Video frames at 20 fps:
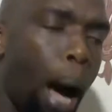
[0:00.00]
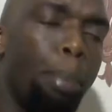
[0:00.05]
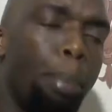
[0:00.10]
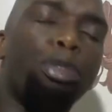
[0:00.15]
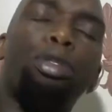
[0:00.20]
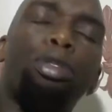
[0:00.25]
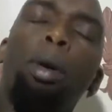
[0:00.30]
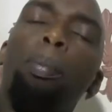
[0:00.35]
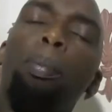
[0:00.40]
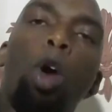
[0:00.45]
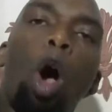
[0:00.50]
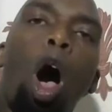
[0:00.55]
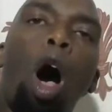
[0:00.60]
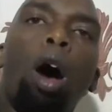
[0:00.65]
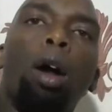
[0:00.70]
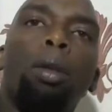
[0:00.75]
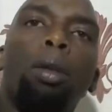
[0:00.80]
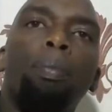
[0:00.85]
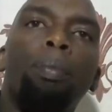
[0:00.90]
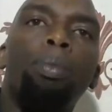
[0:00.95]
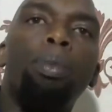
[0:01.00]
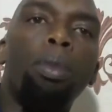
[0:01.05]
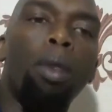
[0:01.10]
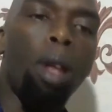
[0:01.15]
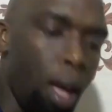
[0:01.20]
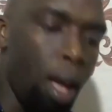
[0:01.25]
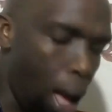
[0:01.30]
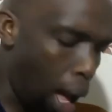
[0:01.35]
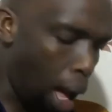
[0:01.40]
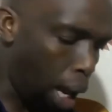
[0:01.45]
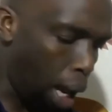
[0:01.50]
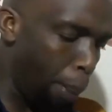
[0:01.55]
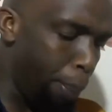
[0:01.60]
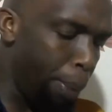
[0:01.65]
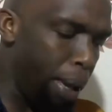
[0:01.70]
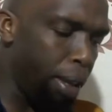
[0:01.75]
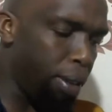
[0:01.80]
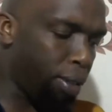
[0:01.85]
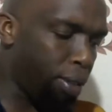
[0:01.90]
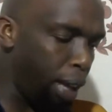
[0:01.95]
comes from God. Let
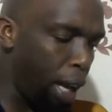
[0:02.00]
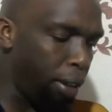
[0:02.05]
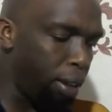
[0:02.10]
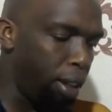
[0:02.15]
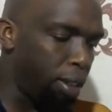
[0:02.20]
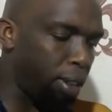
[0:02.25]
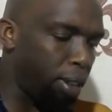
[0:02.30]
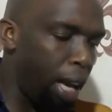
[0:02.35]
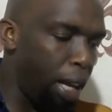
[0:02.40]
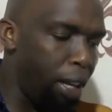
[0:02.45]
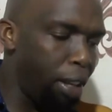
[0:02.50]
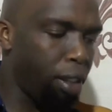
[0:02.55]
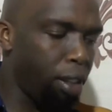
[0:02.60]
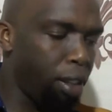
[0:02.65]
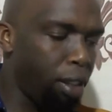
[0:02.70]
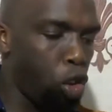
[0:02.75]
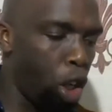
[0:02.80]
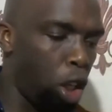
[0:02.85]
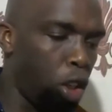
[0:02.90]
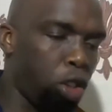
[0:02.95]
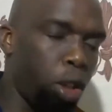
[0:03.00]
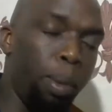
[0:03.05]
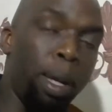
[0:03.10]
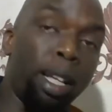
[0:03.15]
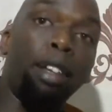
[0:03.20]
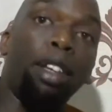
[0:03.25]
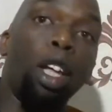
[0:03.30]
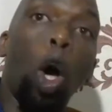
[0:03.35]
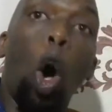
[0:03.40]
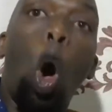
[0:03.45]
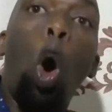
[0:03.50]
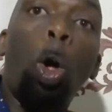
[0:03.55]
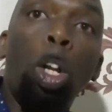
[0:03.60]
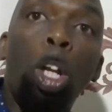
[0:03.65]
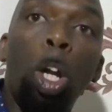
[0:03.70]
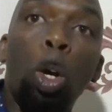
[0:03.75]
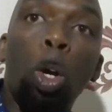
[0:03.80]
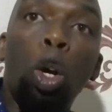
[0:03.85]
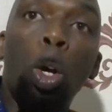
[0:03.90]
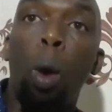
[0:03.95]
me say this, ladies and gentlemen, that the
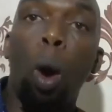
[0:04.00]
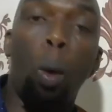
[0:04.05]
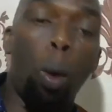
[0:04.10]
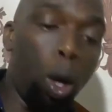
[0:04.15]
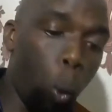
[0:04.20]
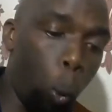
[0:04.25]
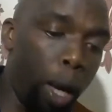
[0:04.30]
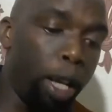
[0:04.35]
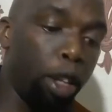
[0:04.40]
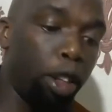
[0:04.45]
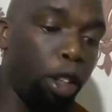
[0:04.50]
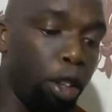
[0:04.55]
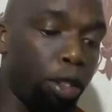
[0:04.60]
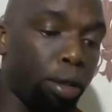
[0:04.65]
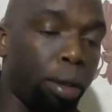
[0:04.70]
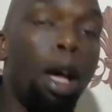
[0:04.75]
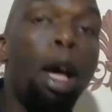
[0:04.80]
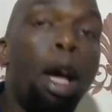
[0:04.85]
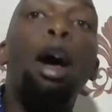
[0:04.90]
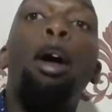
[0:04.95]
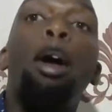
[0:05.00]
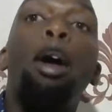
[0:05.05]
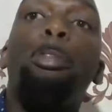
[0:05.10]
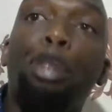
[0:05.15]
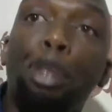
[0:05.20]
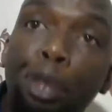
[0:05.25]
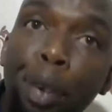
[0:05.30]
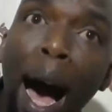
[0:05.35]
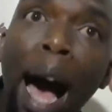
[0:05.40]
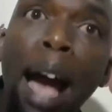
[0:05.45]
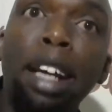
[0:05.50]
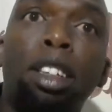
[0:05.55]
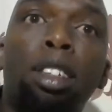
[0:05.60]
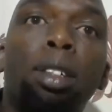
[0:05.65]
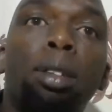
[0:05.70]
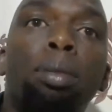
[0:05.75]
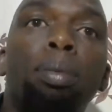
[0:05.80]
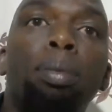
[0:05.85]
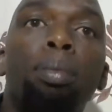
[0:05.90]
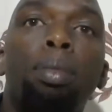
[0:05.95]
only way we will win this
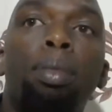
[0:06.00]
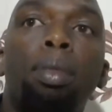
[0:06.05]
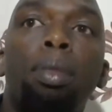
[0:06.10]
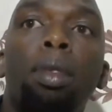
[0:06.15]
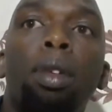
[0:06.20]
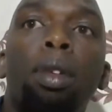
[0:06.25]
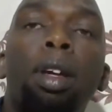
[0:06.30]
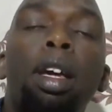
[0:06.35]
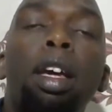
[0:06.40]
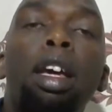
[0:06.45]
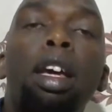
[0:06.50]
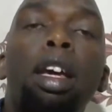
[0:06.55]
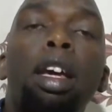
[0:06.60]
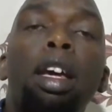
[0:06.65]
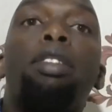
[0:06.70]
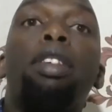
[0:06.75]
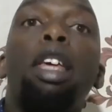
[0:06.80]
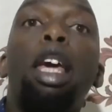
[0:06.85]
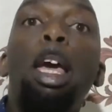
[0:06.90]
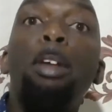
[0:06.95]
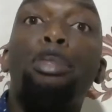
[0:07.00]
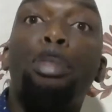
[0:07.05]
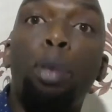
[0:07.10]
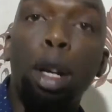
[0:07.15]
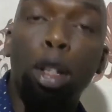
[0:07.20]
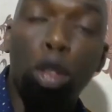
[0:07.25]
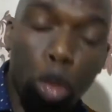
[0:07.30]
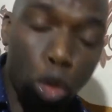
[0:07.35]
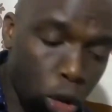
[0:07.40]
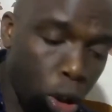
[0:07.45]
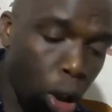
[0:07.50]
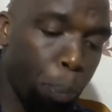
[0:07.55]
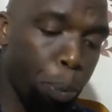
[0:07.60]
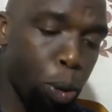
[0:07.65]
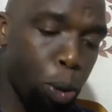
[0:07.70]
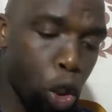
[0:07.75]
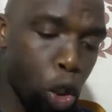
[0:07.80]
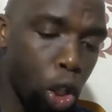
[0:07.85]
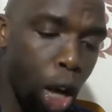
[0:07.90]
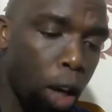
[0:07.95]
fight is if we stop
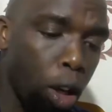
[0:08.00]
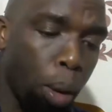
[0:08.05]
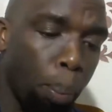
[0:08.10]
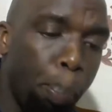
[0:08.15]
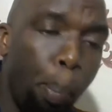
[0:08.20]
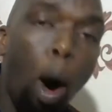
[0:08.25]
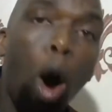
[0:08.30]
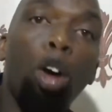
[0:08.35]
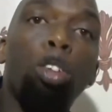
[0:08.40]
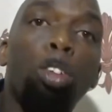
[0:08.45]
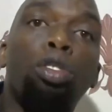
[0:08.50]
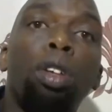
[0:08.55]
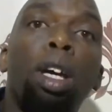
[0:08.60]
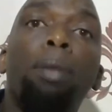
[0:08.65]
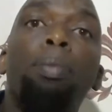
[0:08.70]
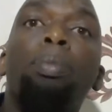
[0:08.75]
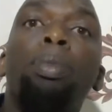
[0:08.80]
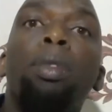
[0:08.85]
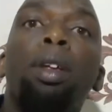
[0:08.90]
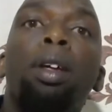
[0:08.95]
shadow boxing,